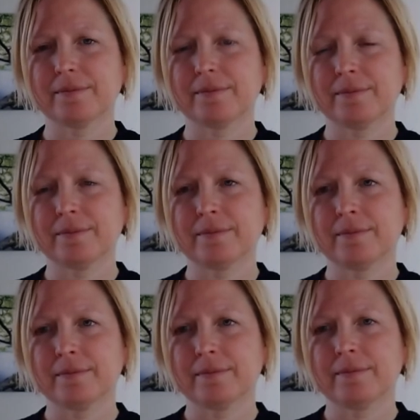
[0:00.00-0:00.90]

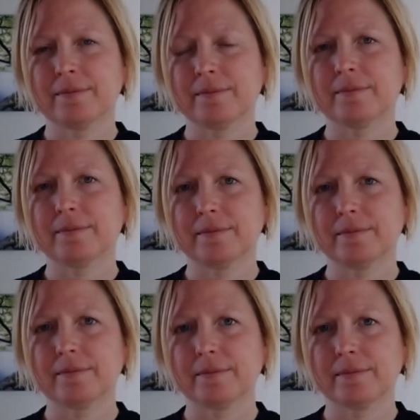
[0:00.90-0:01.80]

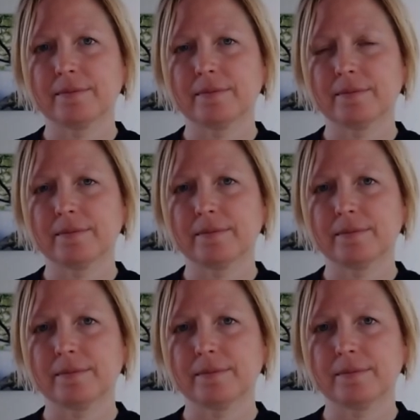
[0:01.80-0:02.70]

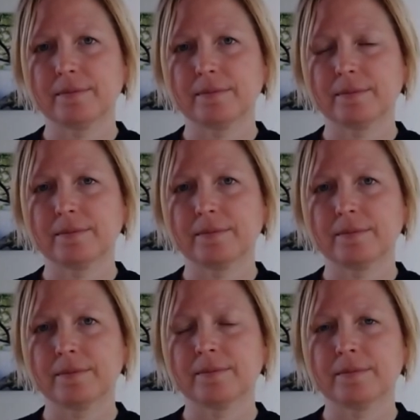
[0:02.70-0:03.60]

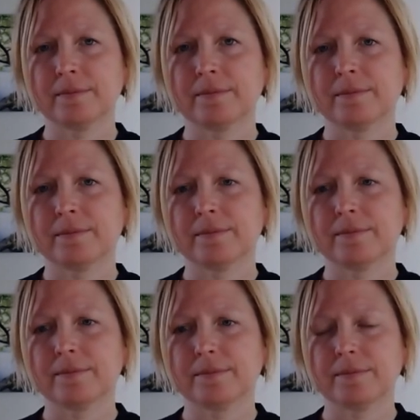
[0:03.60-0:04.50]

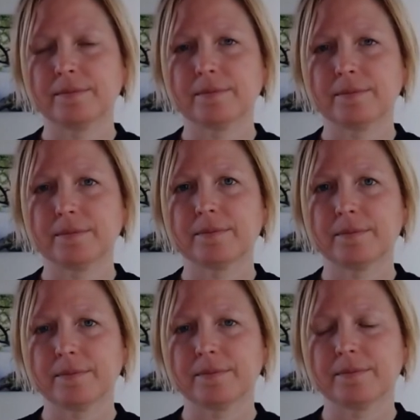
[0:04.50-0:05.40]

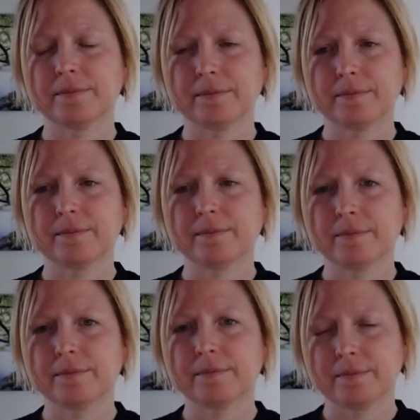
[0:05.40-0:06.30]

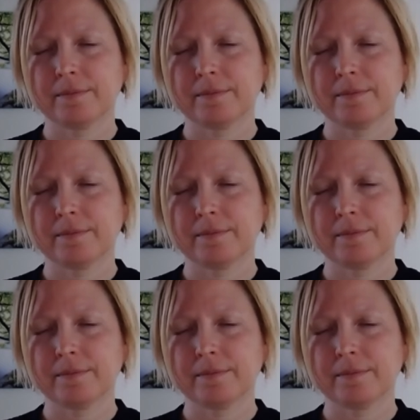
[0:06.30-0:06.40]
This person isn't speaking.